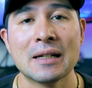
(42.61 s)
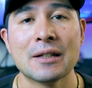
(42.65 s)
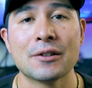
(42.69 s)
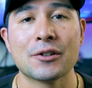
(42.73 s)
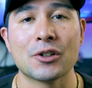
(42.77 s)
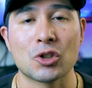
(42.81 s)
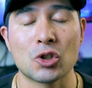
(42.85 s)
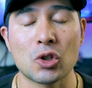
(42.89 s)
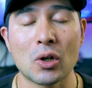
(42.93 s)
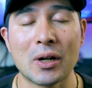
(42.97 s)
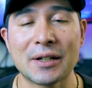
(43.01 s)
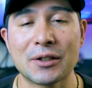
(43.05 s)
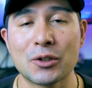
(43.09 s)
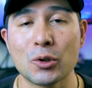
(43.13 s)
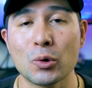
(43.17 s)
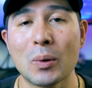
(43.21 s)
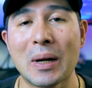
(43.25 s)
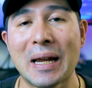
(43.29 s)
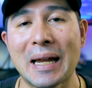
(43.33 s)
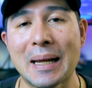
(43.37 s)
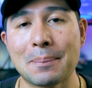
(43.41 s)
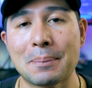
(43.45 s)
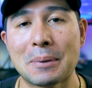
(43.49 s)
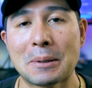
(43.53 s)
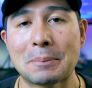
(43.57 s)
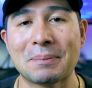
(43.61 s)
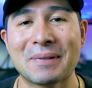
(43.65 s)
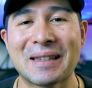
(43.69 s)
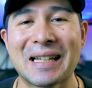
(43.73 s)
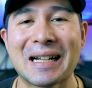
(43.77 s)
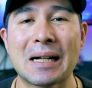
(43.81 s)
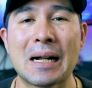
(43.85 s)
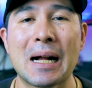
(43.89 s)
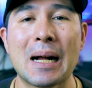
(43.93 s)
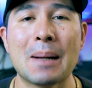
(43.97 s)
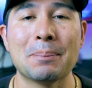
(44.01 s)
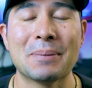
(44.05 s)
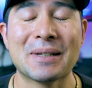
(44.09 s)
they're trying to amp up the
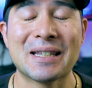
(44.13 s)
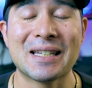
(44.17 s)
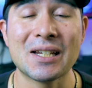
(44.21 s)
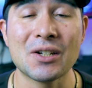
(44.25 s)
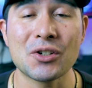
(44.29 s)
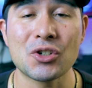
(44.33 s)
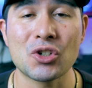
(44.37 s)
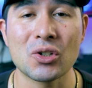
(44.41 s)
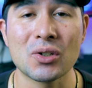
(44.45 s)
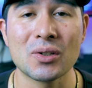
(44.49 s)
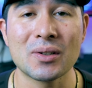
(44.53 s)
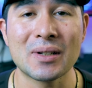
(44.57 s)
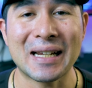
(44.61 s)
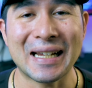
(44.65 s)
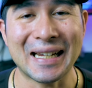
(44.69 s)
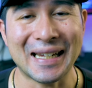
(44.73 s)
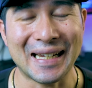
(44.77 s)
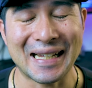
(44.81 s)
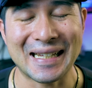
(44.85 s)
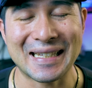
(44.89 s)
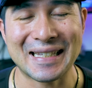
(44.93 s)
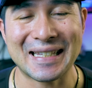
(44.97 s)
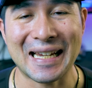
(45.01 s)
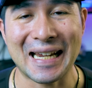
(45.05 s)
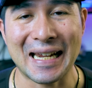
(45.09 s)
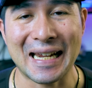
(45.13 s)
competition against